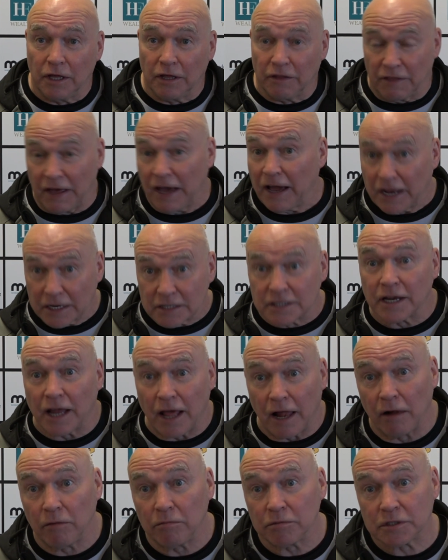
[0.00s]
that hasn't
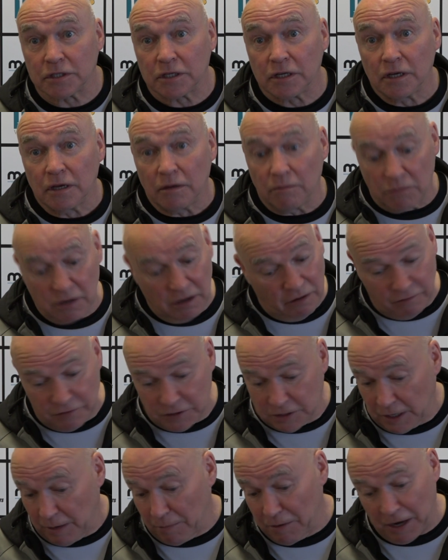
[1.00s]
helped. But
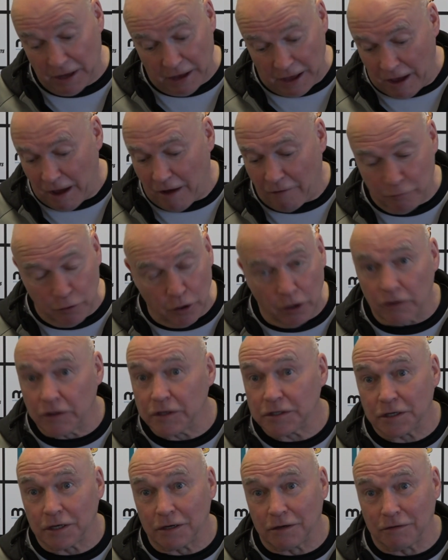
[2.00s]
obviously, I mean, I brought
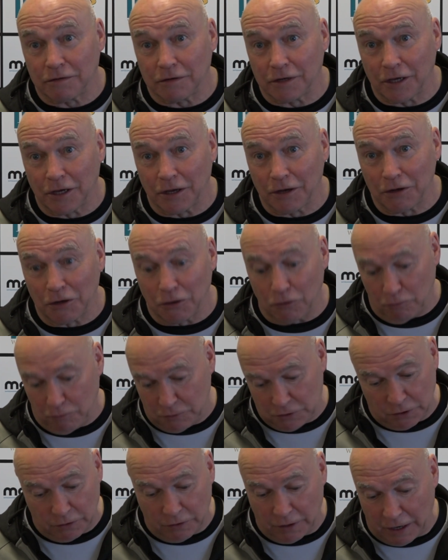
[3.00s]
this in, Luke,
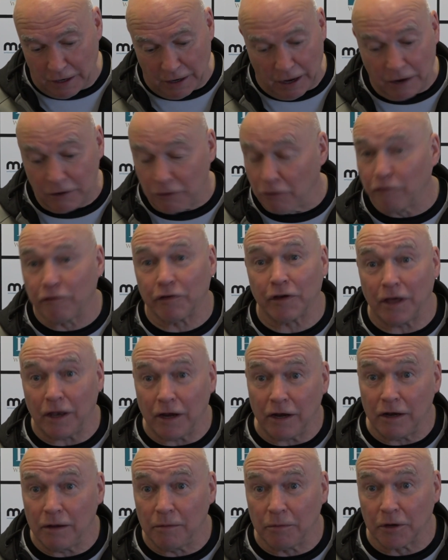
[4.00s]
so that I don't forget
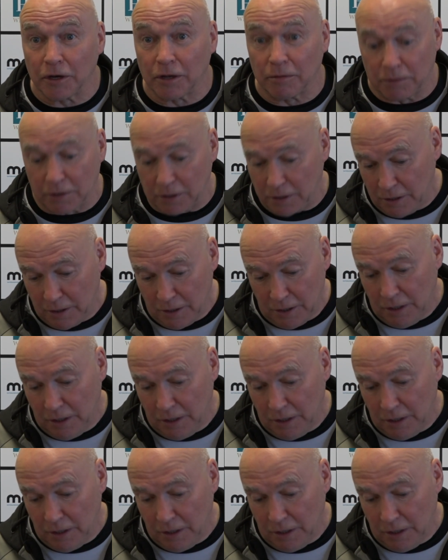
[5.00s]
anybody, but,